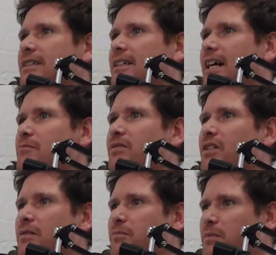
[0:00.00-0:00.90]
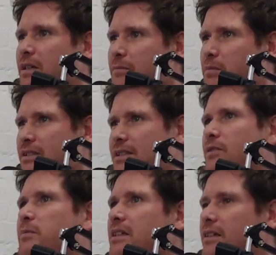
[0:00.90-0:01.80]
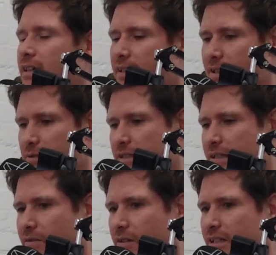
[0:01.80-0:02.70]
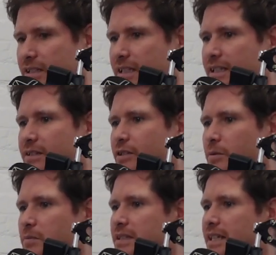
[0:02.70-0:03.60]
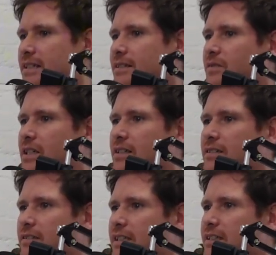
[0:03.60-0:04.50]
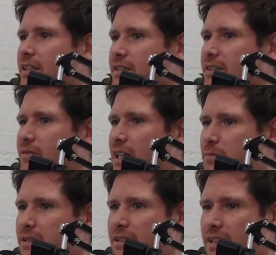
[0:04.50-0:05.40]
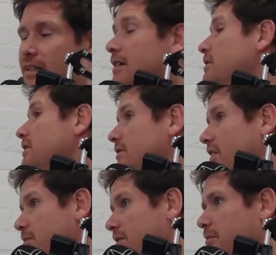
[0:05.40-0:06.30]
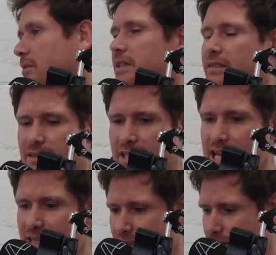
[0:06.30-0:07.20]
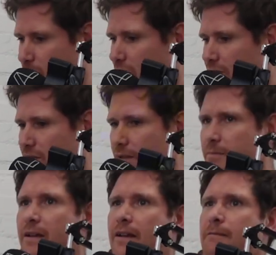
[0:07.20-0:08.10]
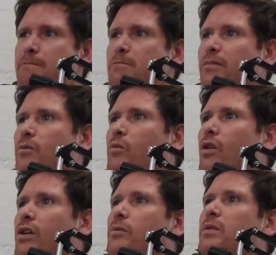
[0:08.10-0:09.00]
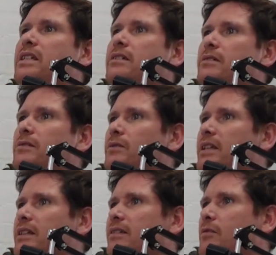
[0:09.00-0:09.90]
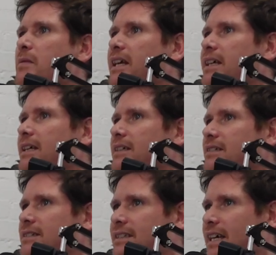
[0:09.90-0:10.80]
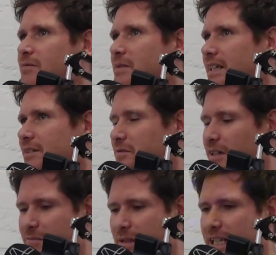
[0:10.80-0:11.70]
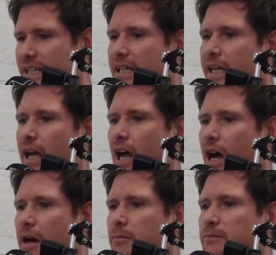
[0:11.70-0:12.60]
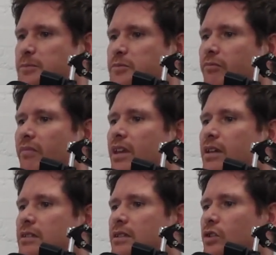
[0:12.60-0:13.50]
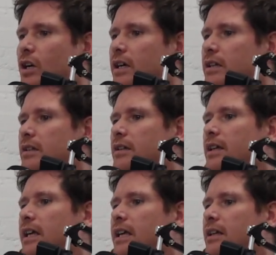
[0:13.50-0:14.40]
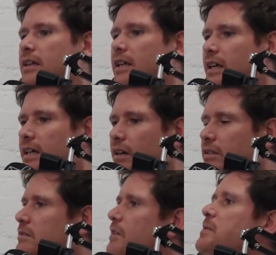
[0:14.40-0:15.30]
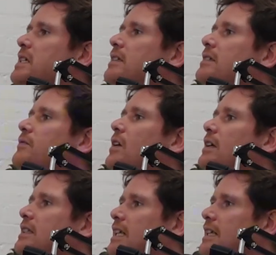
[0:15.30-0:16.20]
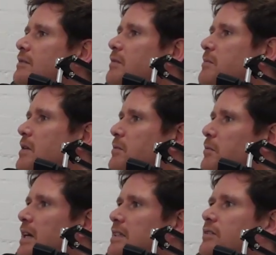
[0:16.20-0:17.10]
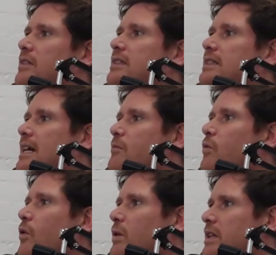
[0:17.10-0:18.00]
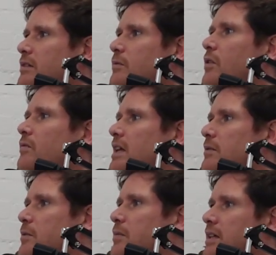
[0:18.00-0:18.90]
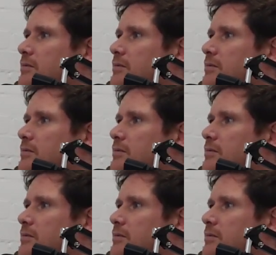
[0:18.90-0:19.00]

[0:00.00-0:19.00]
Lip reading: I'm trying to put a positive spin on it. I think there was a survey recently, 2% of the country trust developers, and I know we're not developers, but we do tend to work for them. What can we do with the remaining 10 million or 5 million to try and enhance the reputation of architects and make people better understand what we do and what value we bring?